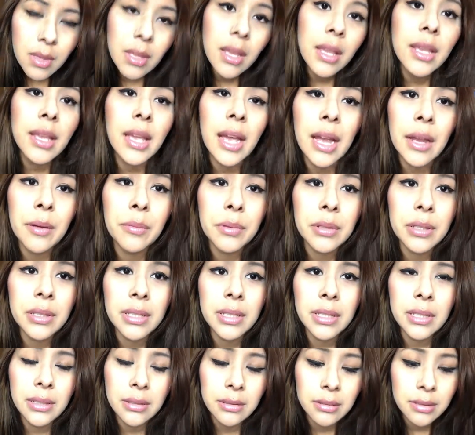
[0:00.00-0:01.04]
yeah, I
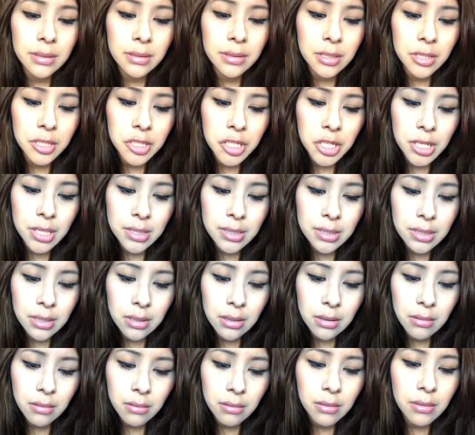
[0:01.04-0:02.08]
really suggest
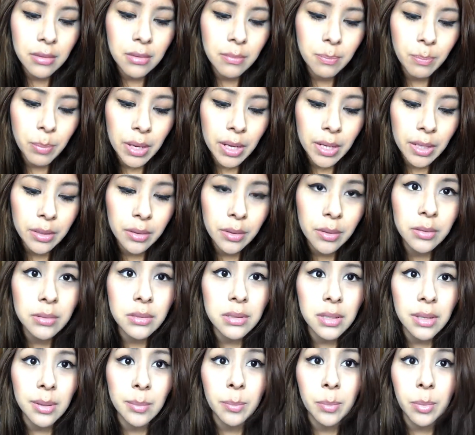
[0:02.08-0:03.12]
buying
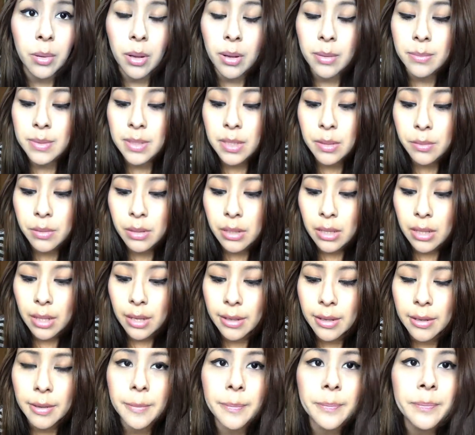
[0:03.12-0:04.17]
those lip balms. I really
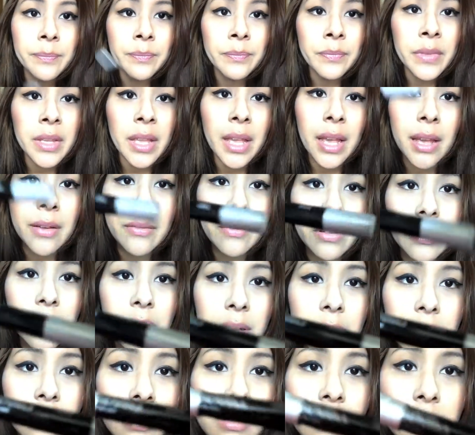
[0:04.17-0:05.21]
like it. I have a
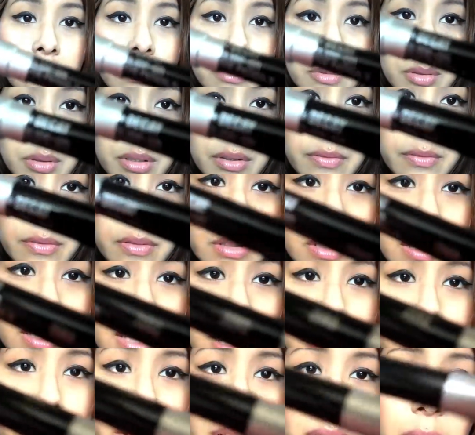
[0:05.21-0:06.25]
little
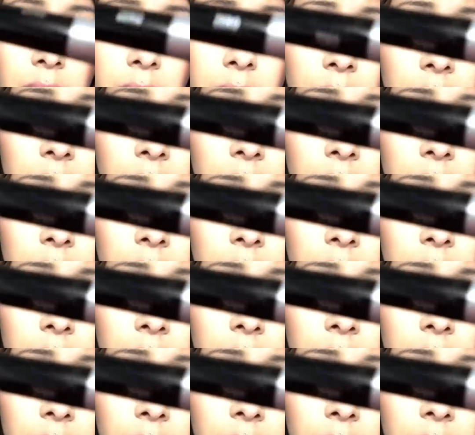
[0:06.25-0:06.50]
24-7